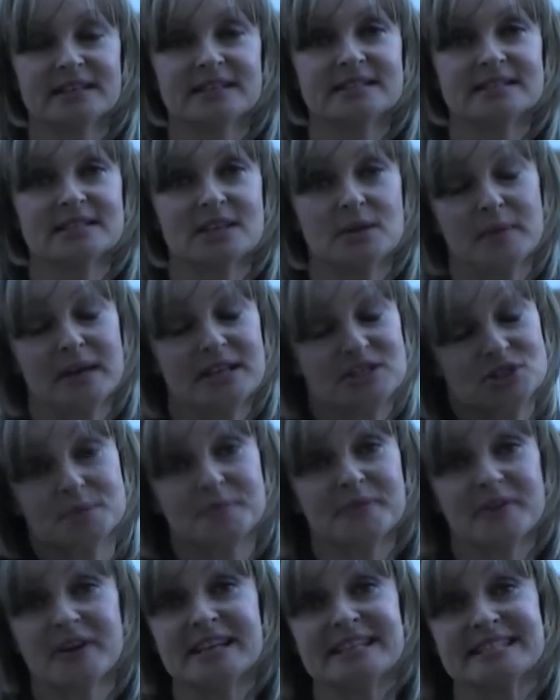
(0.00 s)
So my
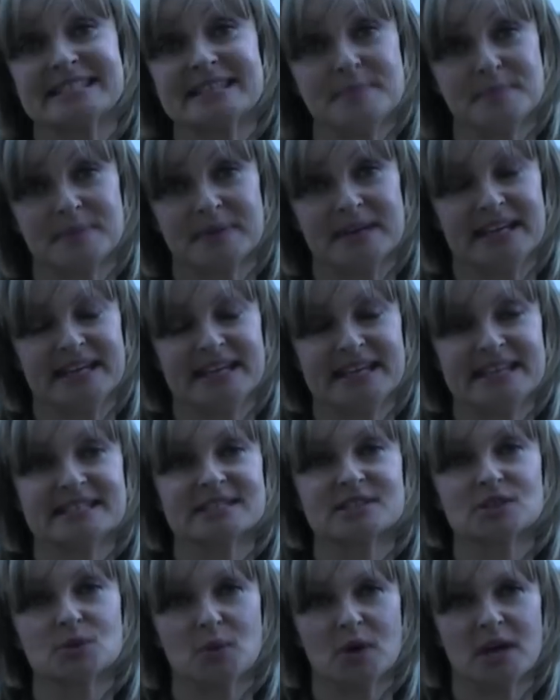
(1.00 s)
job very simply
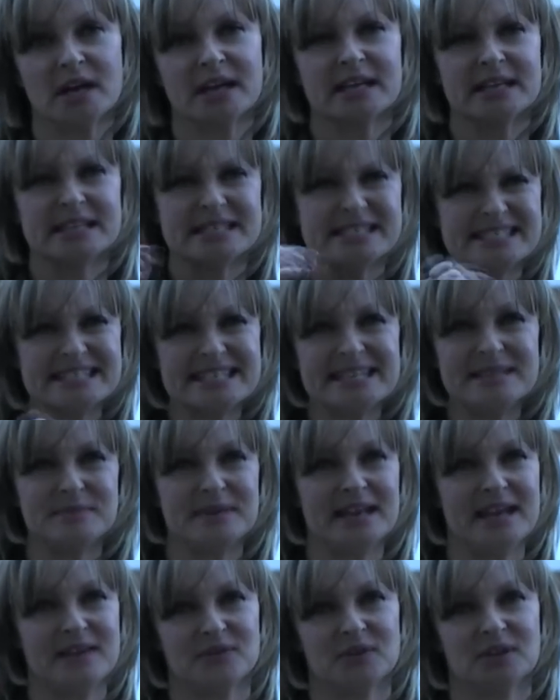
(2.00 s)
is to work at a deep
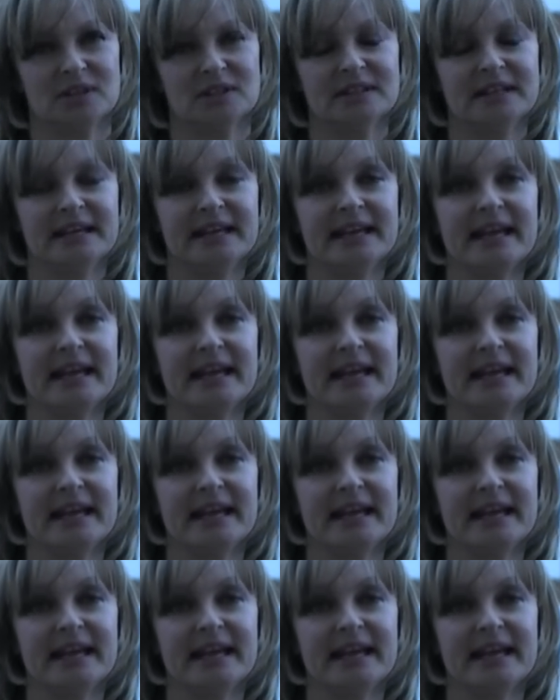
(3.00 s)
level,